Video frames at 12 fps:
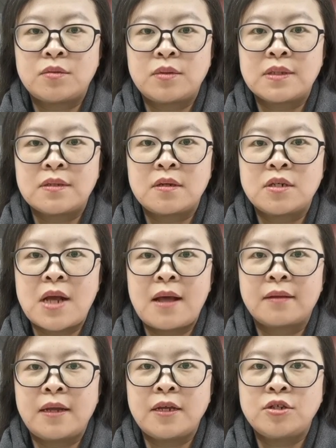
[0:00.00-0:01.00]
research
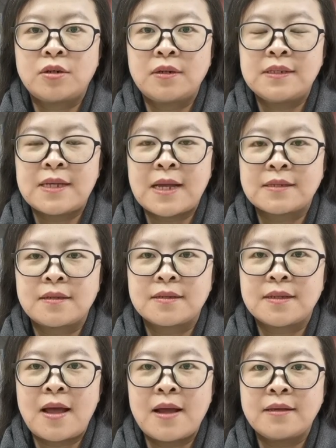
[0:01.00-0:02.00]
on natural disaster
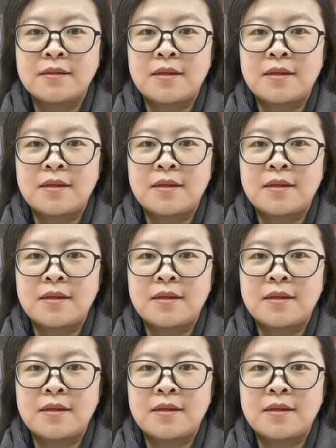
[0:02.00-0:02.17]
science,